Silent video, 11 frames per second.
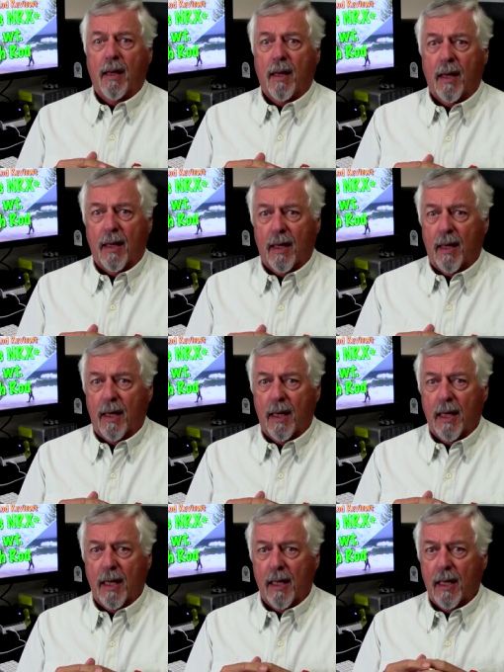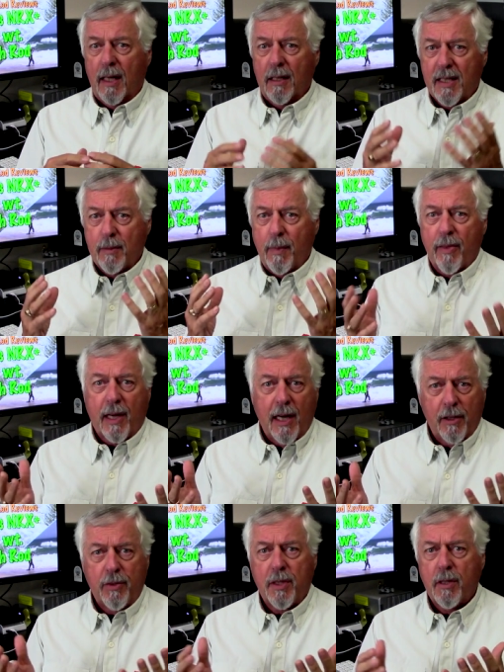Uh, uh, some other
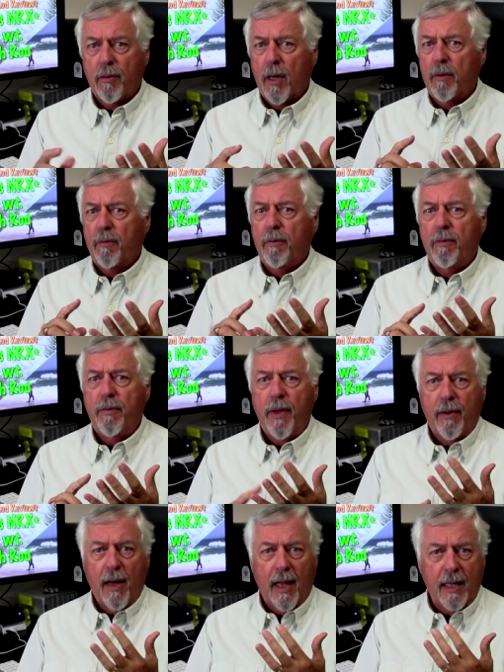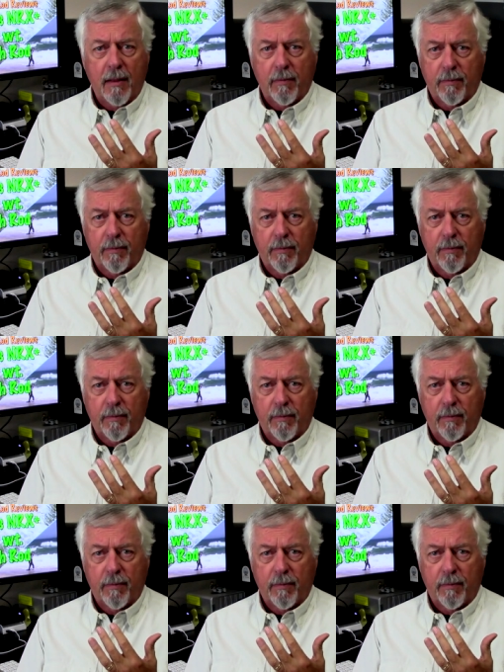characteristics of the rod very light,